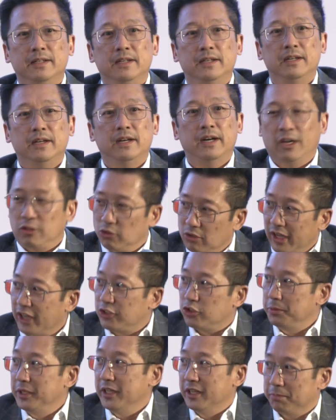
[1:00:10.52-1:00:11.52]
I don't like to
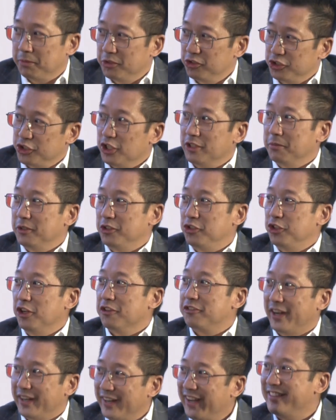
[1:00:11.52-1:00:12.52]
be in a position of Ministry of
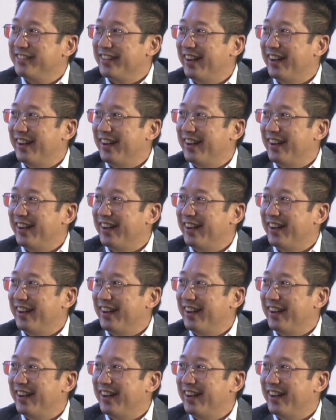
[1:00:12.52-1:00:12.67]
Finance.